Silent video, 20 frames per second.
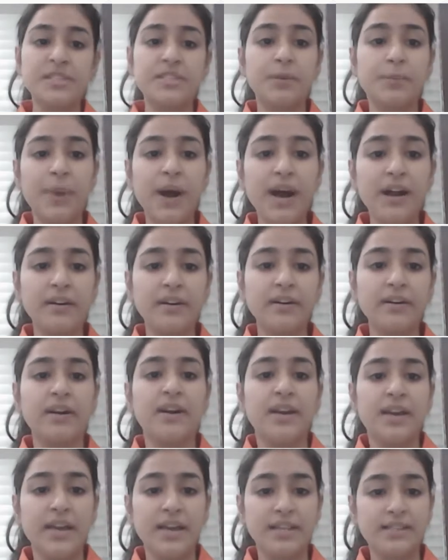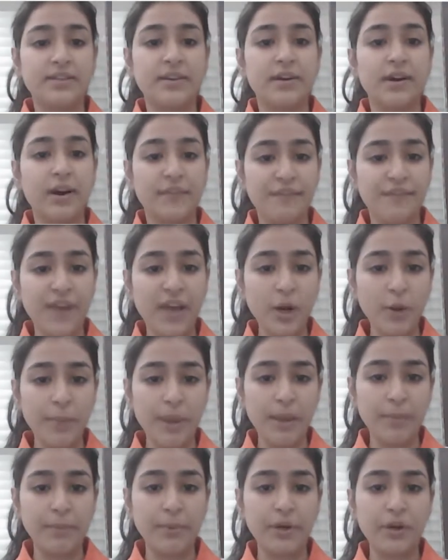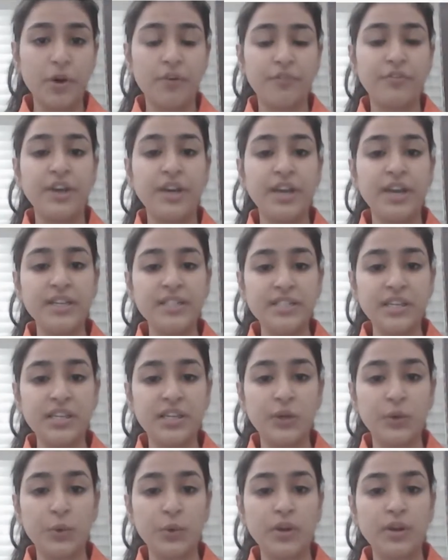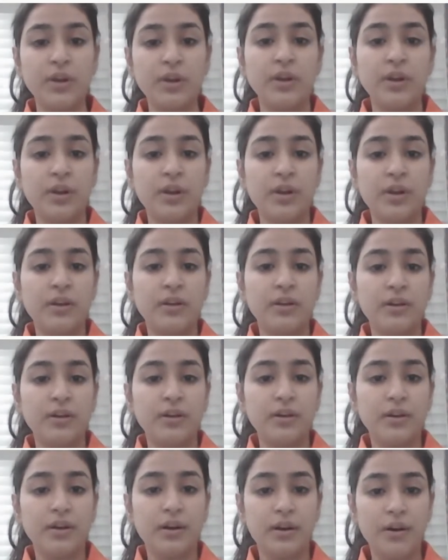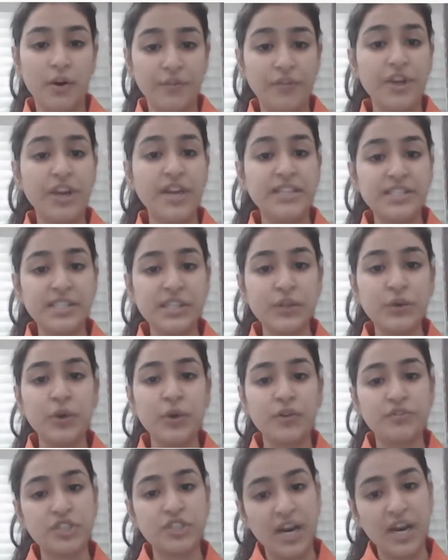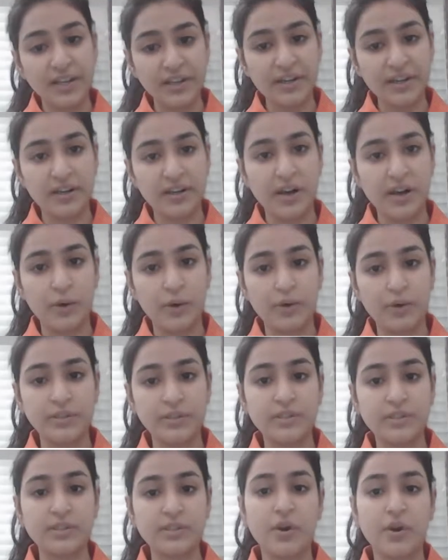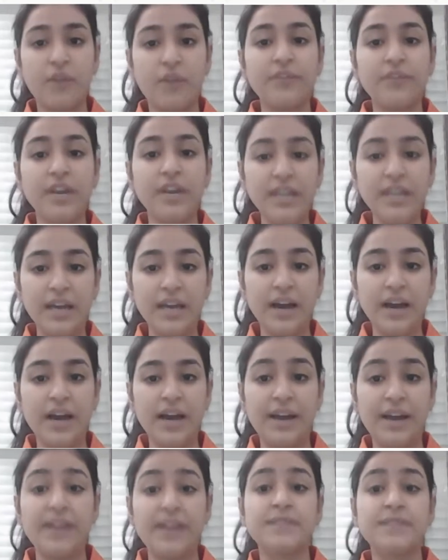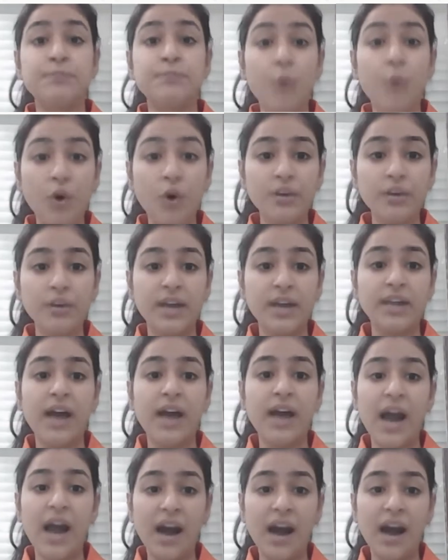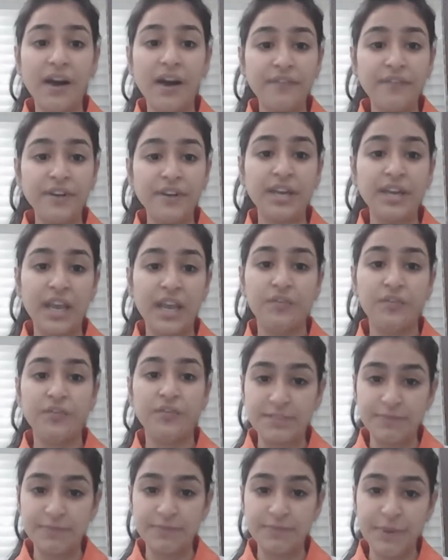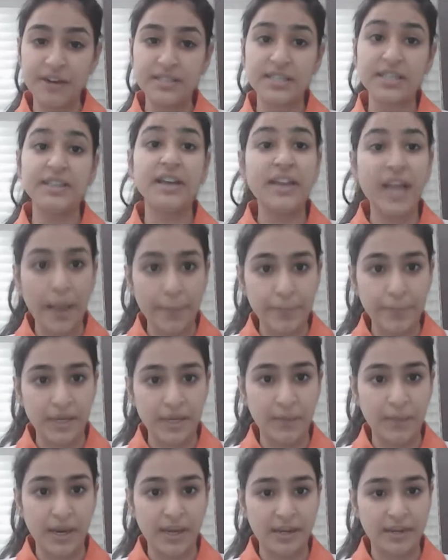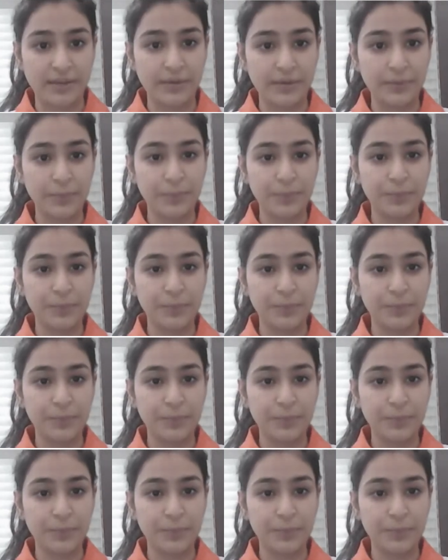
Mr. Parakh is a fellow member of the Institute uh, of the Institute of Chartered Accountants of India and has more than half a decade of experience in the capital market.